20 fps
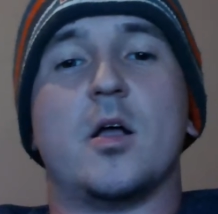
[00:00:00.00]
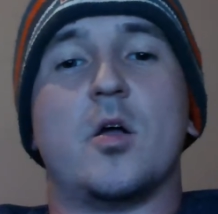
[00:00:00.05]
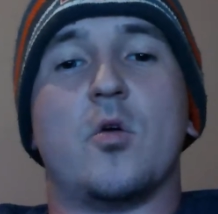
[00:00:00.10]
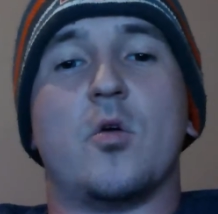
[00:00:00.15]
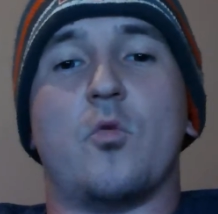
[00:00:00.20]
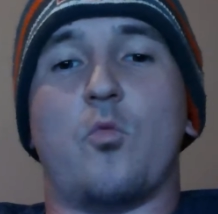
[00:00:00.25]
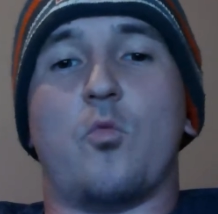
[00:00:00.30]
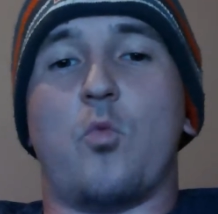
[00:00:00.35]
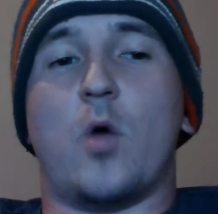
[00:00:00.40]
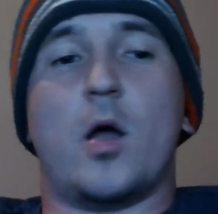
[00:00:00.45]

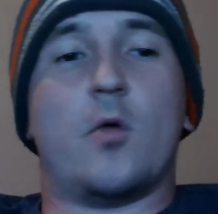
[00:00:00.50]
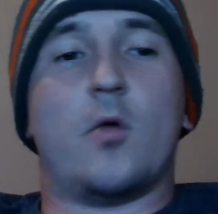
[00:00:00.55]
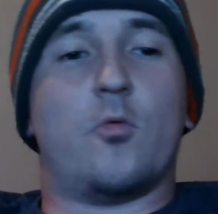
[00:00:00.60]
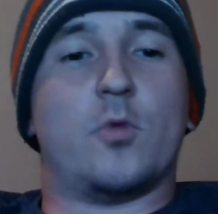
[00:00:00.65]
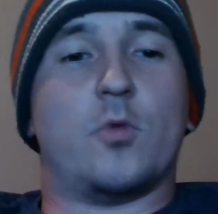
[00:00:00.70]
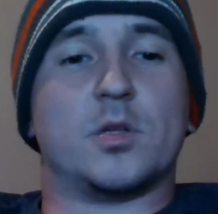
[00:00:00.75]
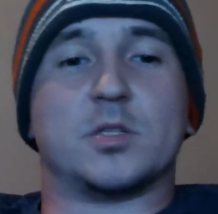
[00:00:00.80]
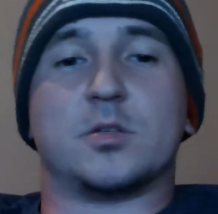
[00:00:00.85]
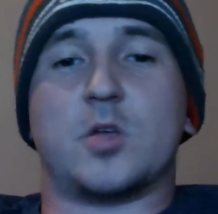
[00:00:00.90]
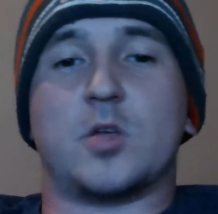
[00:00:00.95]
what
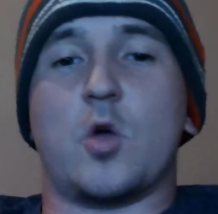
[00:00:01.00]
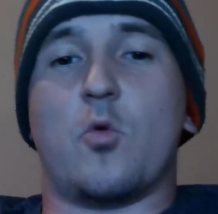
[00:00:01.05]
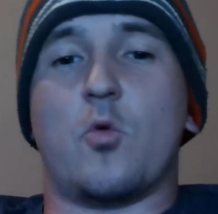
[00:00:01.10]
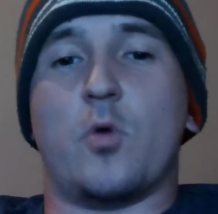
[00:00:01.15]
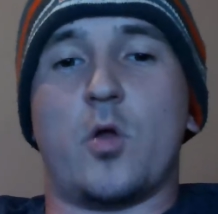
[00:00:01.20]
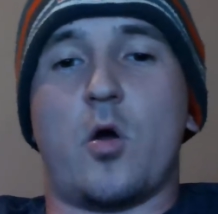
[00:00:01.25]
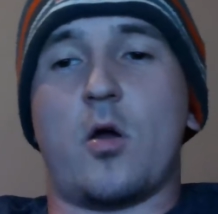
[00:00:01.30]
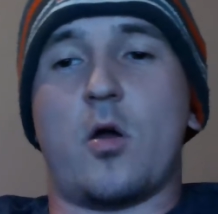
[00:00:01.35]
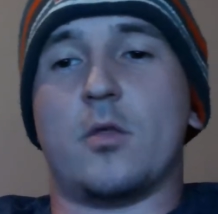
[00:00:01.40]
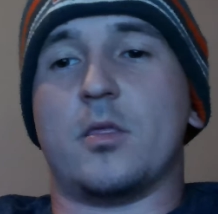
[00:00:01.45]
was
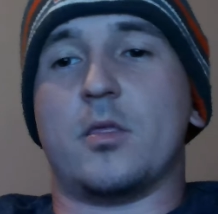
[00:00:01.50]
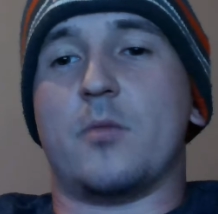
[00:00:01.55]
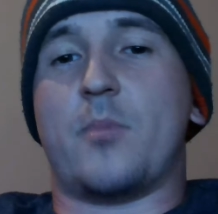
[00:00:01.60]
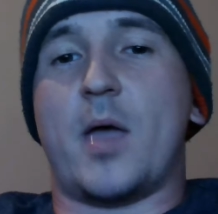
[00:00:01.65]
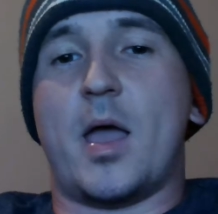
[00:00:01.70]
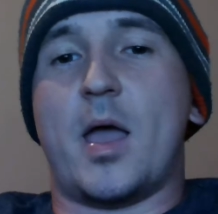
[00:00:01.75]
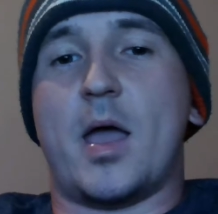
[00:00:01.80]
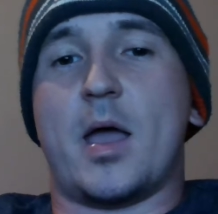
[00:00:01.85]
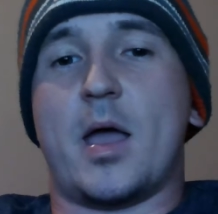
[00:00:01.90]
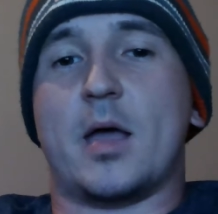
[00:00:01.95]
going on in the
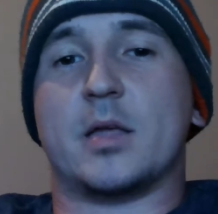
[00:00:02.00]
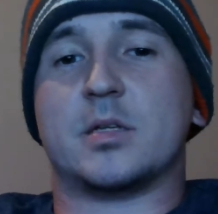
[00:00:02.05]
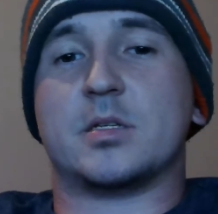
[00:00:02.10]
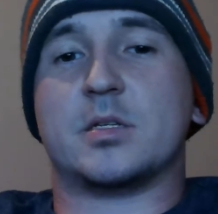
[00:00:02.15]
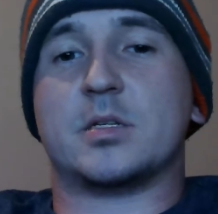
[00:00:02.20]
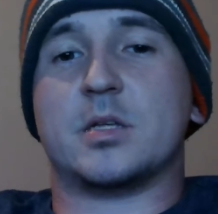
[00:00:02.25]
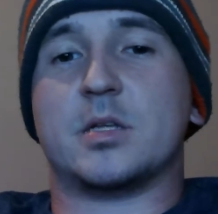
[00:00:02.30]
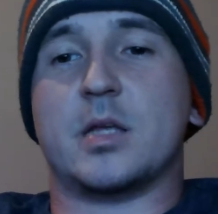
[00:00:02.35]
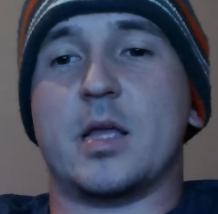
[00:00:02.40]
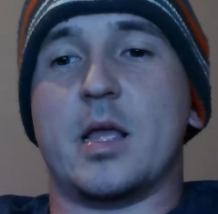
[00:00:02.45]
past.